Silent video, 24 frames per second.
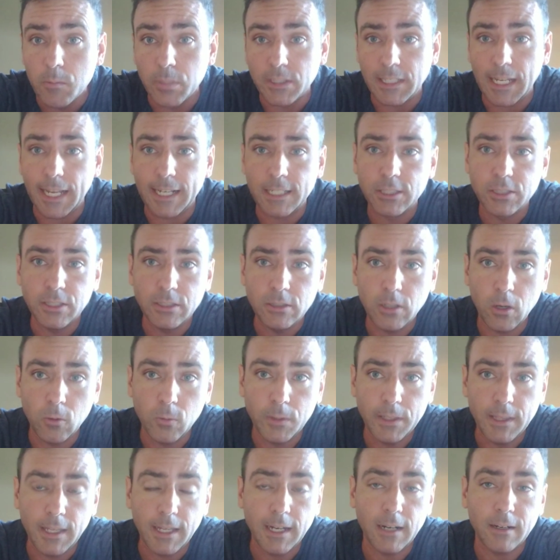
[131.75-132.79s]
but to actually
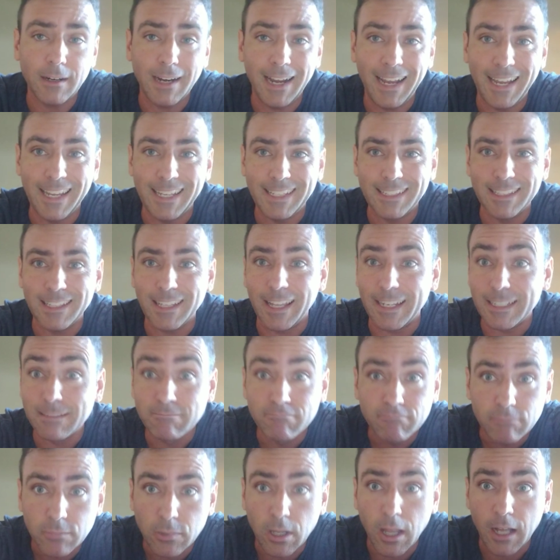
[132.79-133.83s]
go in there and like
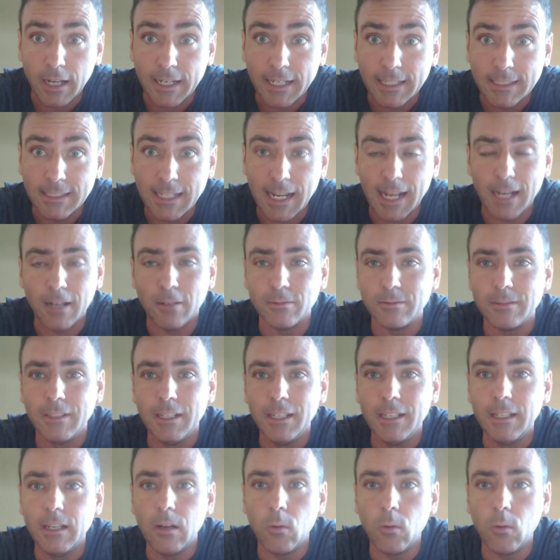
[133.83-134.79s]
lock it down,